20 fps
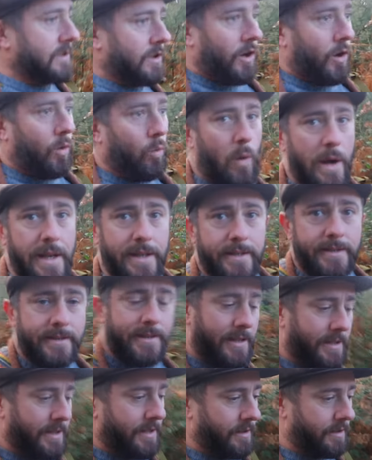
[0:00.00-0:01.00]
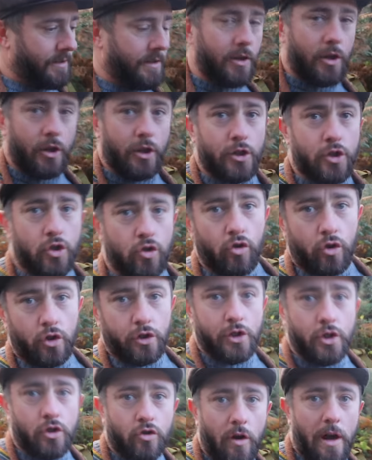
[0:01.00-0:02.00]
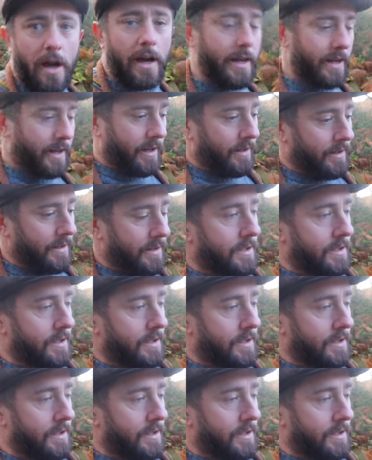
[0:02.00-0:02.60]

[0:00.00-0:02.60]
or wind, you're going to struggle to dry it.